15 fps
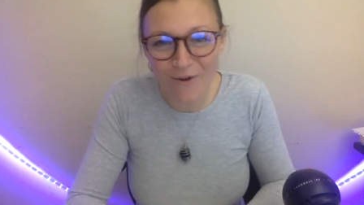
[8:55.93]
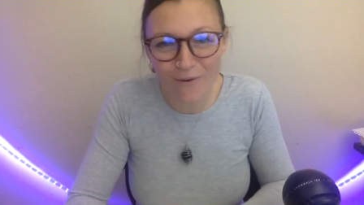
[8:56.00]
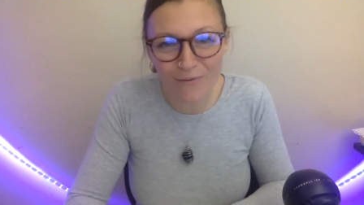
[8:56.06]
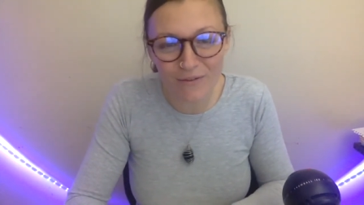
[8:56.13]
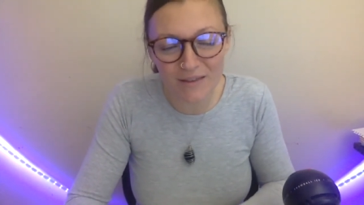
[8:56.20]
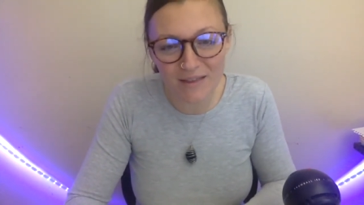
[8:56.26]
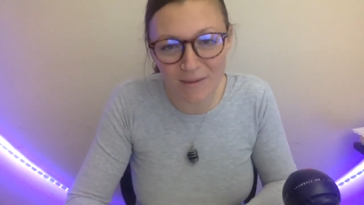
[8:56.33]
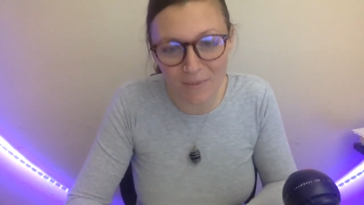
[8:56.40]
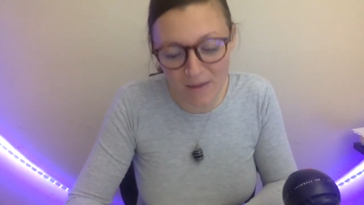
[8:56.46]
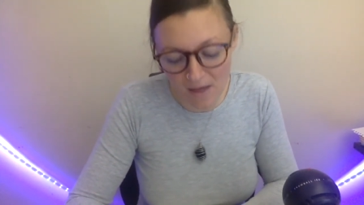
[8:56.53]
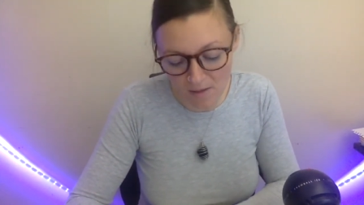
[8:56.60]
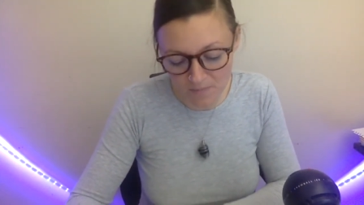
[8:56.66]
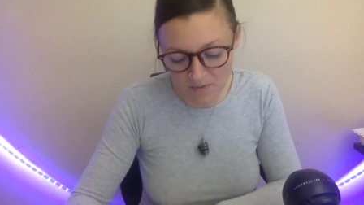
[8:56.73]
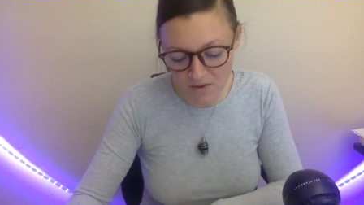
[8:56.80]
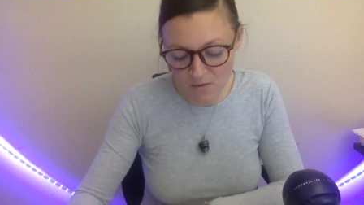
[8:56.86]
Hopefully that will
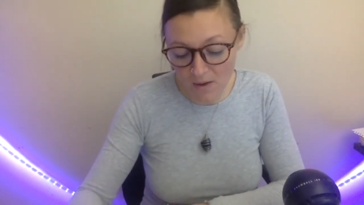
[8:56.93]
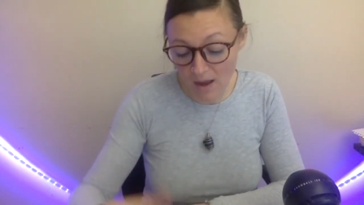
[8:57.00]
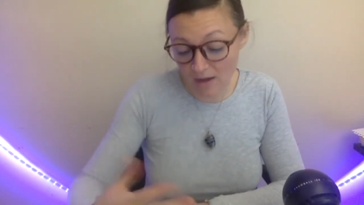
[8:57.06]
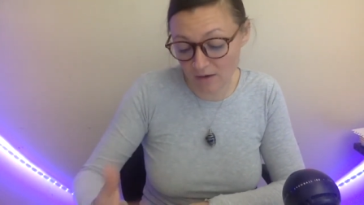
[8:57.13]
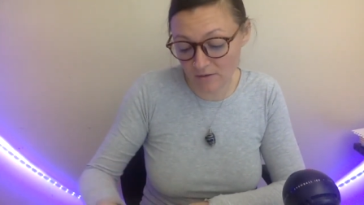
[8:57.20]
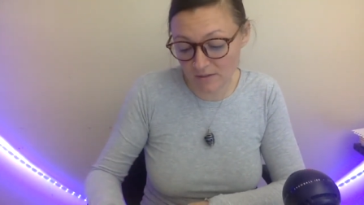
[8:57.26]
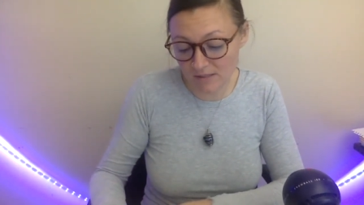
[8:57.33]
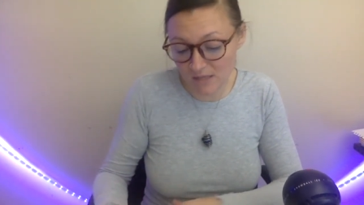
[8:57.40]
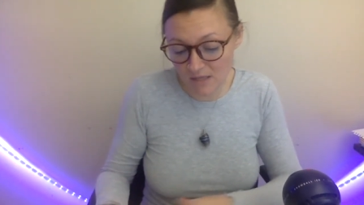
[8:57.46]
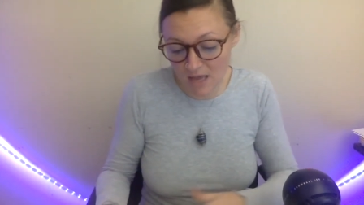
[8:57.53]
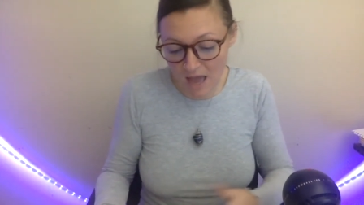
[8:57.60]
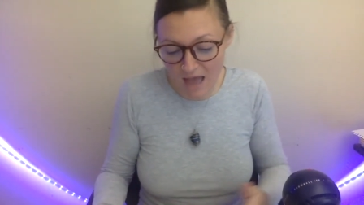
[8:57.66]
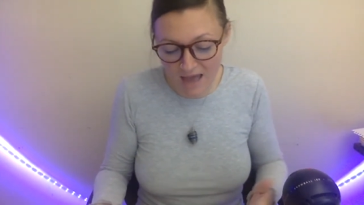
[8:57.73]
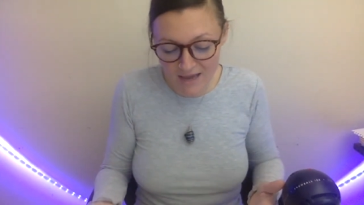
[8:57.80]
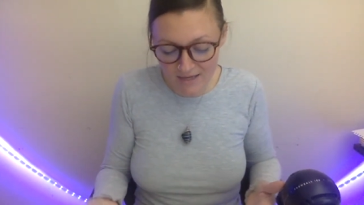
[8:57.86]
help you, and you'll see
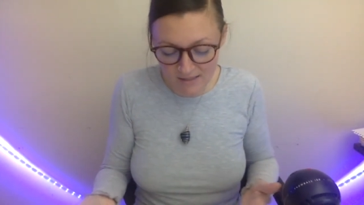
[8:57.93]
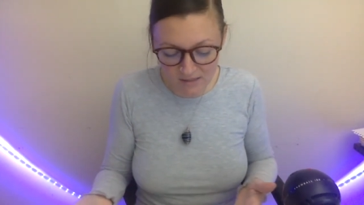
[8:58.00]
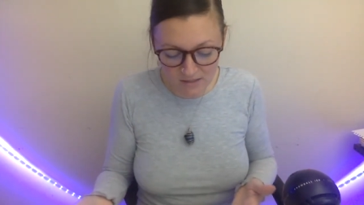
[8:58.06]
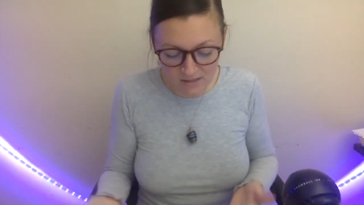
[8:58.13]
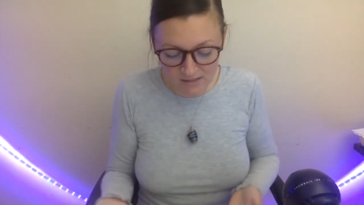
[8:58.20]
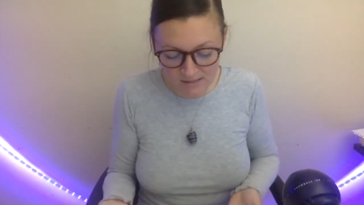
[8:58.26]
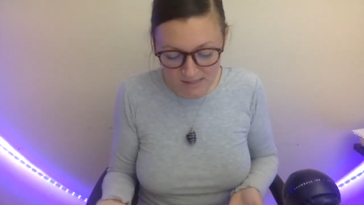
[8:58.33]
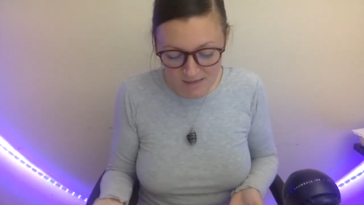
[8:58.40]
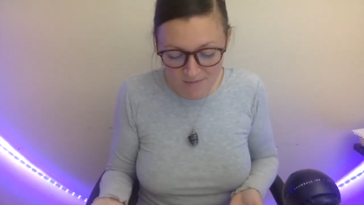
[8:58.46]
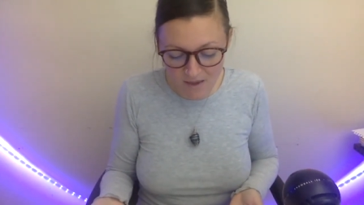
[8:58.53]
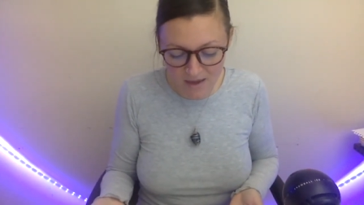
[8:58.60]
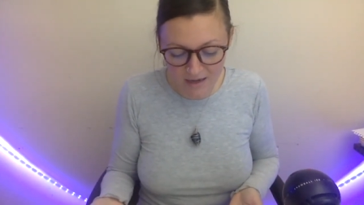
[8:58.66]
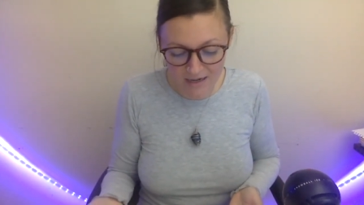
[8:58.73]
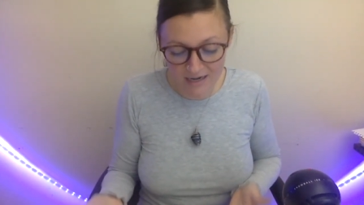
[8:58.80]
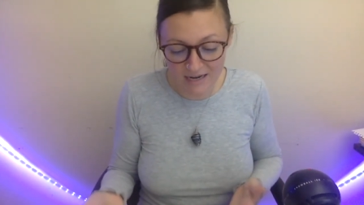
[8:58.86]
that I could see
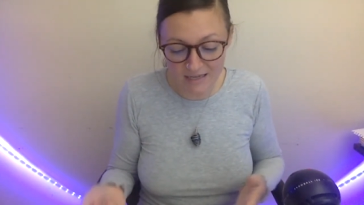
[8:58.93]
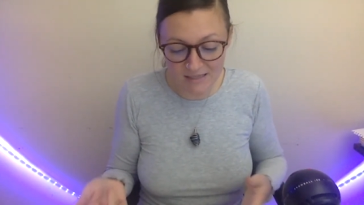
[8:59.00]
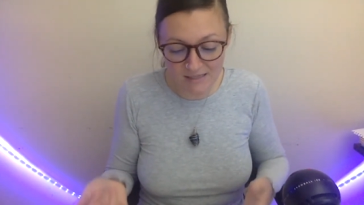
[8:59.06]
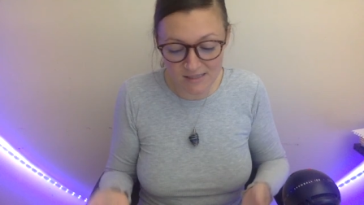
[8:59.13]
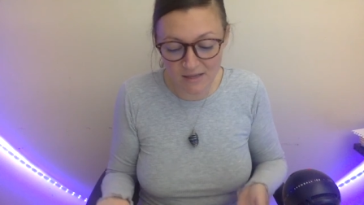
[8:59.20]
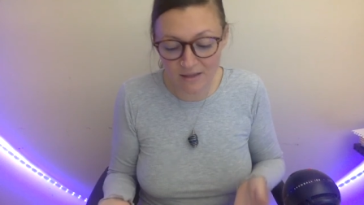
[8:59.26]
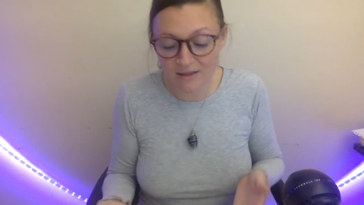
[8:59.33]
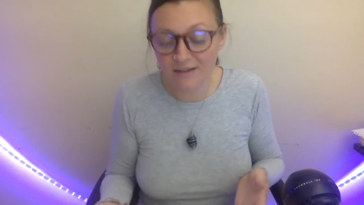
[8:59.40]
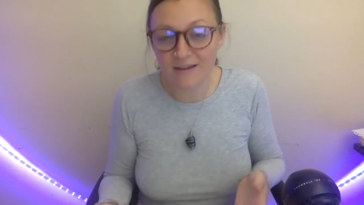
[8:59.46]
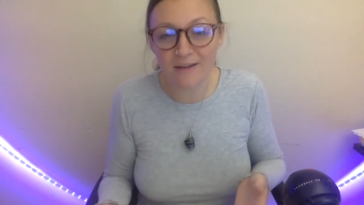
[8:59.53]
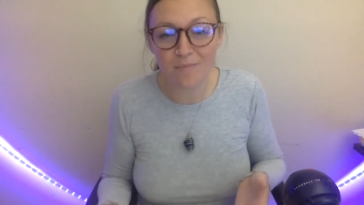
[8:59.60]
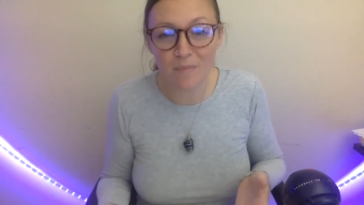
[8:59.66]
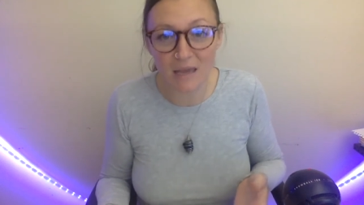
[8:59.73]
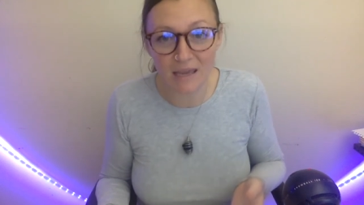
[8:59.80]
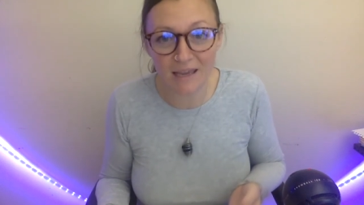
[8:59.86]
mine and I still ended
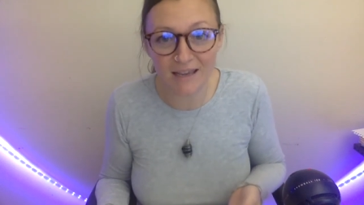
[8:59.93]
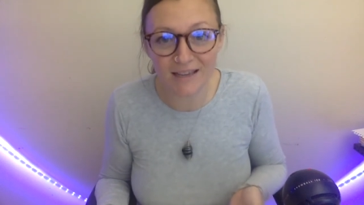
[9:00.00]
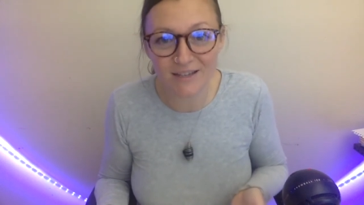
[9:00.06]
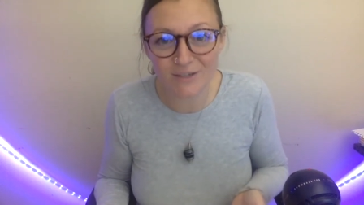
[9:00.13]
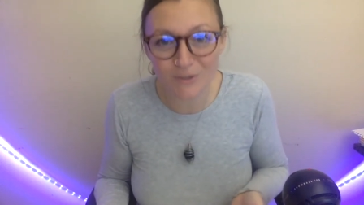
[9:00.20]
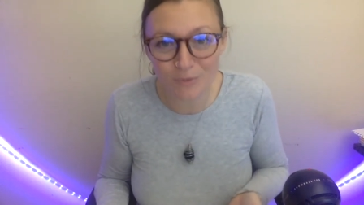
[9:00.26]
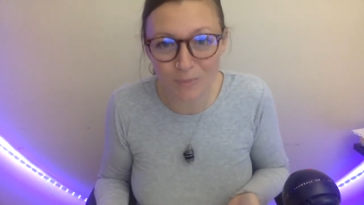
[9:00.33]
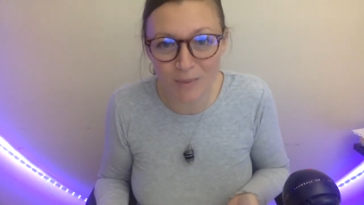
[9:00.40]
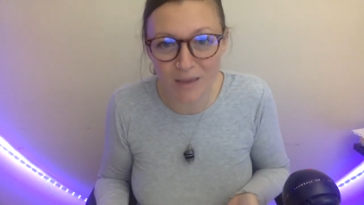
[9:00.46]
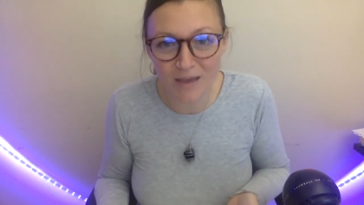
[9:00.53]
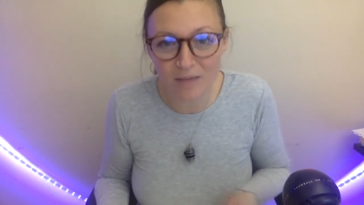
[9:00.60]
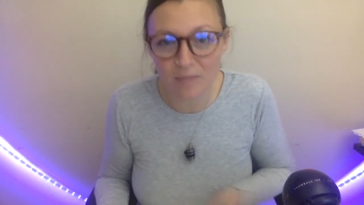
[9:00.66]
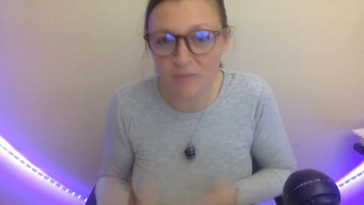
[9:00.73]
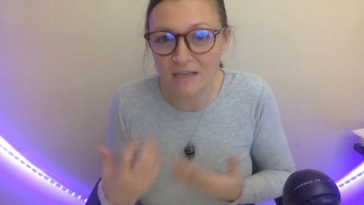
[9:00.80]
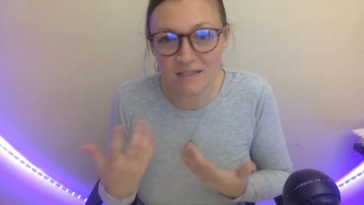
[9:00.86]
up making it too
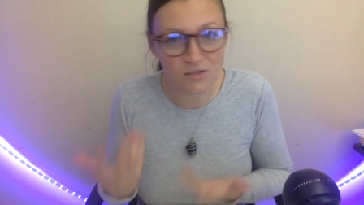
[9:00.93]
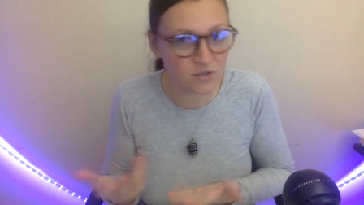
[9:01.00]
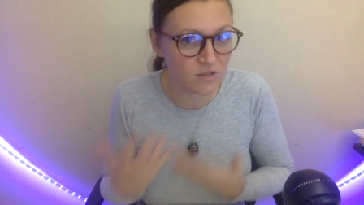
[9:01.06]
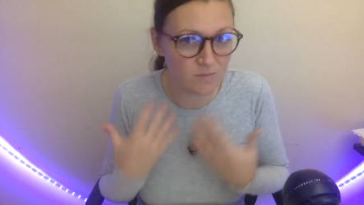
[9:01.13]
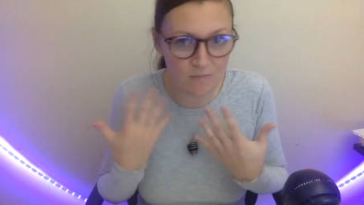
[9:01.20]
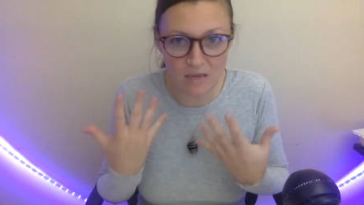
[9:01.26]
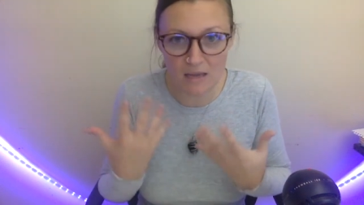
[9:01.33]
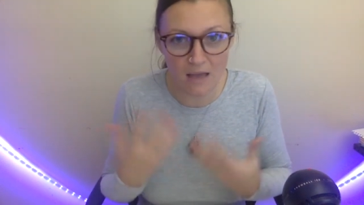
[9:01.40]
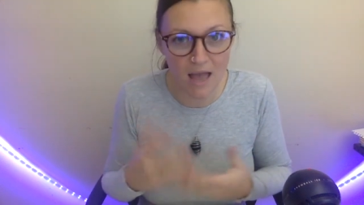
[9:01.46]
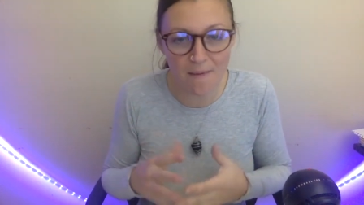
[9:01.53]
big, but that's just me.